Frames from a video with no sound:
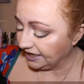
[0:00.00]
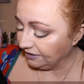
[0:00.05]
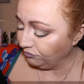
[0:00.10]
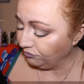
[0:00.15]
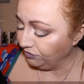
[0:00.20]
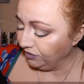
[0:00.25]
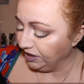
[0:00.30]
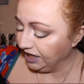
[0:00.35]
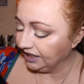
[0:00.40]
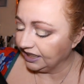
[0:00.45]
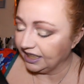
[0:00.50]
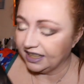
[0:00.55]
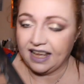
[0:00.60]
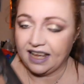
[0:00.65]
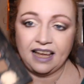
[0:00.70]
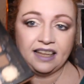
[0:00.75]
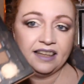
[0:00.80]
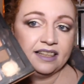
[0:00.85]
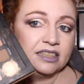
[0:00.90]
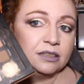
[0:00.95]
I really
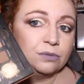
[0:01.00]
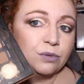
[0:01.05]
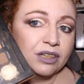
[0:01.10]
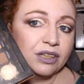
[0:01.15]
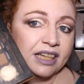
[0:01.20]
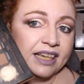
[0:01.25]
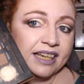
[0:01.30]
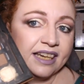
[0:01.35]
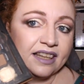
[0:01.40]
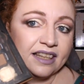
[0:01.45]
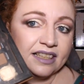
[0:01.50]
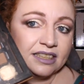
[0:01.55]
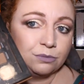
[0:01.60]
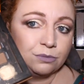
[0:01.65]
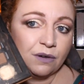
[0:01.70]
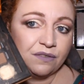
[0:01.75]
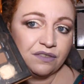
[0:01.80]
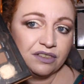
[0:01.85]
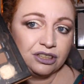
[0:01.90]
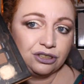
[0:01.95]
like this one here,
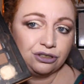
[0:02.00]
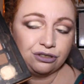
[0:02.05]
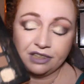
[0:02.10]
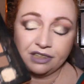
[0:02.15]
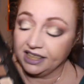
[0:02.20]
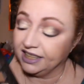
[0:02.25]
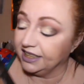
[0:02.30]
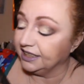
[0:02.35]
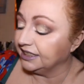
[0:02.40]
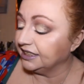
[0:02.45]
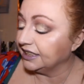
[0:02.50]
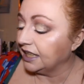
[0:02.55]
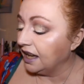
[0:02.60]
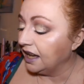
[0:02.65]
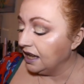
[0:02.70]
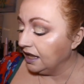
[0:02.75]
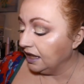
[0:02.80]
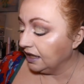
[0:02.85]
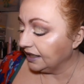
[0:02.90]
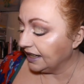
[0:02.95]
this Withered Trees
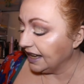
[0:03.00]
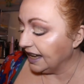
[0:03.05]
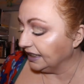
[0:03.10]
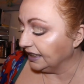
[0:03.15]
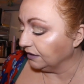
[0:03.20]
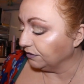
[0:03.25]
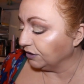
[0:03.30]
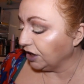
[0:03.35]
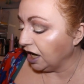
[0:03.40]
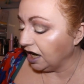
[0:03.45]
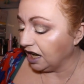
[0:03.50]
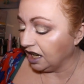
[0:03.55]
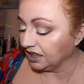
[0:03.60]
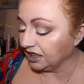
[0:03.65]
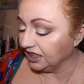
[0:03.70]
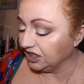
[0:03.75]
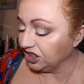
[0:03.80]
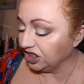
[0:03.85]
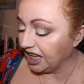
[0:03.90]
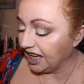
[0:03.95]
kind of
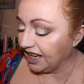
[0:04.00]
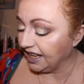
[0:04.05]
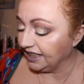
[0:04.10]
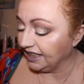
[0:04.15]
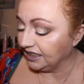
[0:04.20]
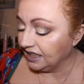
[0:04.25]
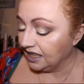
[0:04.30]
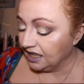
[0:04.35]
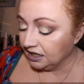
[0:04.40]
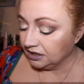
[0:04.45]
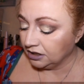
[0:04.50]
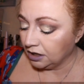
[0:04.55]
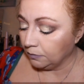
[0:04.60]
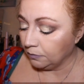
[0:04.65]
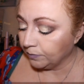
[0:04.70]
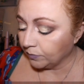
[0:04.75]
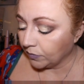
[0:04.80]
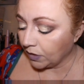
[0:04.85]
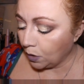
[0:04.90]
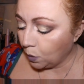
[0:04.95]
khaki shade.
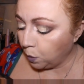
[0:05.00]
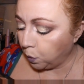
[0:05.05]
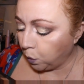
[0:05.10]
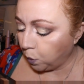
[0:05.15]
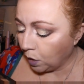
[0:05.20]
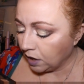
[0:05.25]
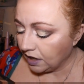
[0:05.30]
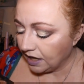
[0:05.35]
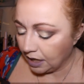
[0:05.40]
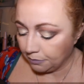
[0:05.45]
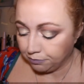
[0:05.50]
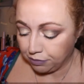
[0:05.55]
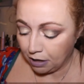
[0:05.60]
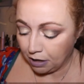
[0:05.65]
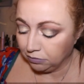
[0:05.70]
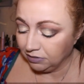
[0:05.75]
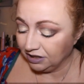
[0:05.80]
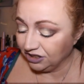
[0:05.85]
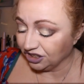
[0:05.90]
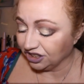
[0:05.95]
So I'll
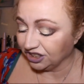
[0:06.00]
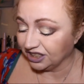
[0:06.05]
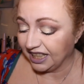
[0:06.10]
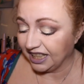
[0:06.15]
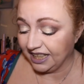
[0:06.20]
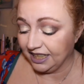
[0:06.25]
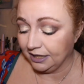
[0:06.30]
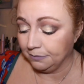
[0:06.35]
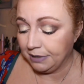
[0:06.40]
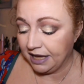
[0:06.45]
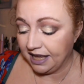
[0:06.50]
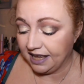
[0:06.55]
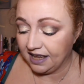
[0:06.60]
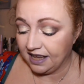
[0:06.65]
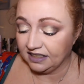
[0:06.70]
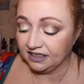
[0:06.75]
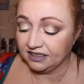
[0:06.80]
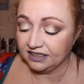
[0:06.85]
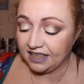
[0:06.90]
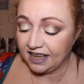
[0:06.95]
probably just keep it
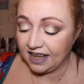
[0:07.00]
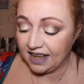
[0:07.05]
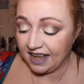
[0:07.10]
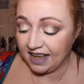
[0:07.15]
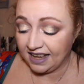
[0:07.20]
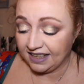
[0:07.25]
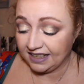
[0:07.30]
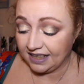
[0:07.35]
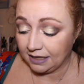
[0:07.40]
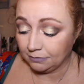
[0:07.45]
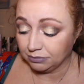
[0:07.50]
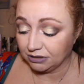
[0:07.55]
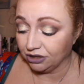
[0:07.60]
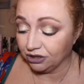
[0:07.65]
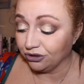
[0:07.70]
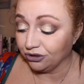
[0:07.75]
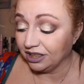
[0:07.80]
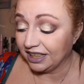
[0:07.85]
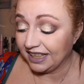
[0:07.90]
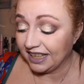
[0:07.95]
and I
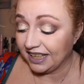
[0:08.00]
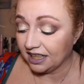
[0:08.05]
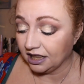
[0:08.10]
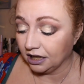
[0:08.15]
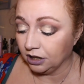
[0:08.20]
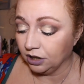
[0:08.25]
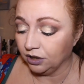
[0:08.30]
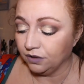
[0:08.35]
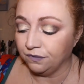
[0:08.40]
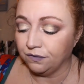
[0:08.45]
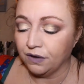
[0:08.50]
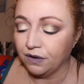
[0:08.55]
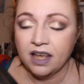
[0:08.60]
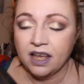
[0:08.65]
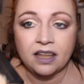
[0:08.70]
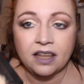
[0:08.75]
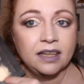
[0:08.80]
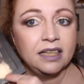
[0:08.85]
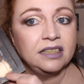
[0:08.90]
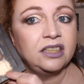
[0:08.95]
absolutely love
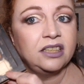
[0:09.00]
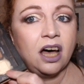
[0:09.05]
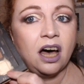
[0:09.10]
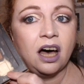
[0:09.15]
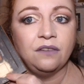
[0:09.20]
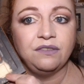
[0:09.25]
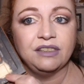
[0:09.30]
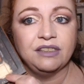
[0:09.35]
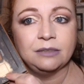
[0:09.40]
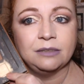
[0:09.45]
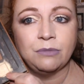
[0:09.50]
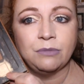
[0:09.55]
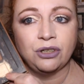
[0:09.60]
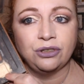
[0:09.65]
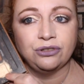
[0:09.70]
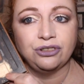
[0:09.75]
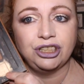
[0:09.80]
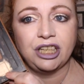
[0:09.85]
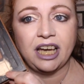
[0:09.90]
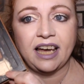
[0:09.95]
this Harvest
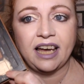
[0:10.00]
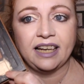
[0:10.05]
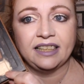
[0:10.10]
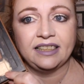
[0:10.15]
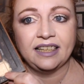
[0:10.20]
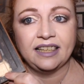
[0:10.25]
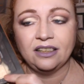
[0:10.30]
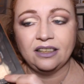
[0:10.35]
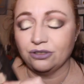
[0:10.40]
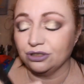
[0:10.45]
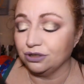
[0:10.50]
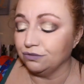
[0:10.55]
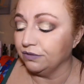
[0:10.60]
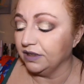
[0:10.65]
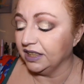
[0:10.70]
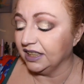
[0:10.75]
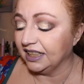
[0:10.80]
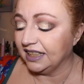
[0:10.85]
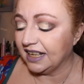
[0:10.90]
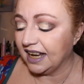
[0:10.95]
Moon shade. It looks
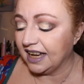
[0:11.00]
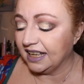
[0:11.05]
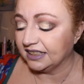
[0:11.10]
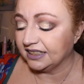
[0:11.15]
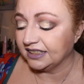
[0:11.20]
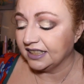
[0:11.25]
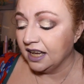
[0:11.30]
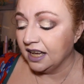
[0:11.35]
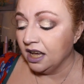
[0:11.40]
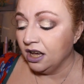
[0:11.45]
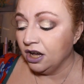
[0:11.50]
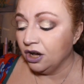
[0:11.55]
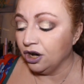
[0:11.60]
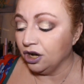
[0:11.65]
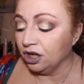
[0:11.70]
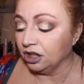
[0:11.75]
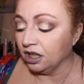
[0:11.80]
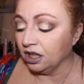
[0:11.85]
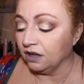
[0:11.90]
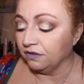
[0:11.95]
really nice
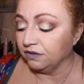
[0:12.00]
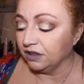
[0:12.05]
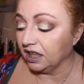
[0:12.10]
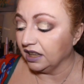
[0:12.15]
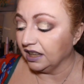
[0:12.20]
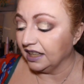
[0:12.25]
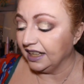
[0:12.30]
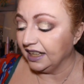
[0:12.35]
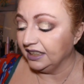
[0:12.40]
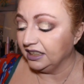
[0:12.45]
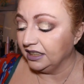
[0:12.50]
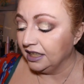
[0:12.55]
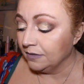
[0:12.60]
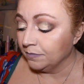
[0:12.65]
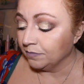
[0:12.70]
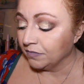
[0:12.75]
all over the lid.